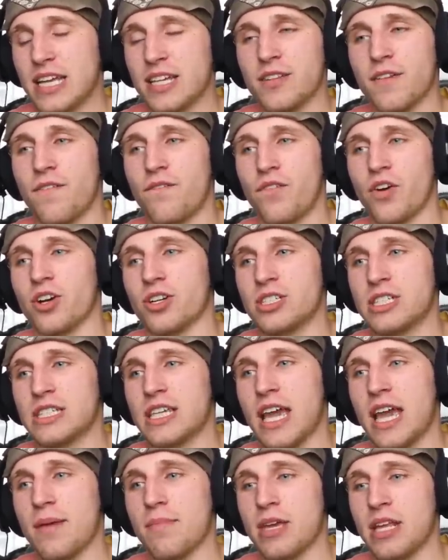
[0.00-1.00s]
In the first
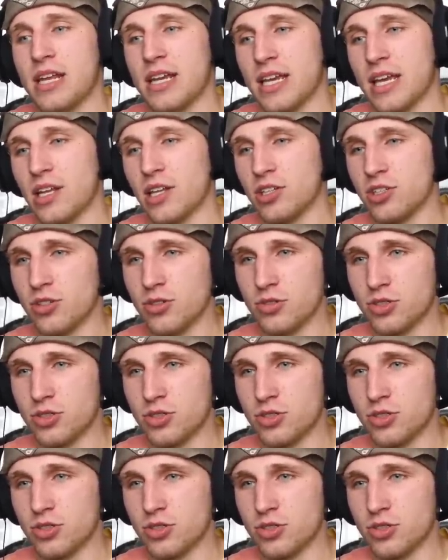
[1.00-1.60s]
game, he didn't get to do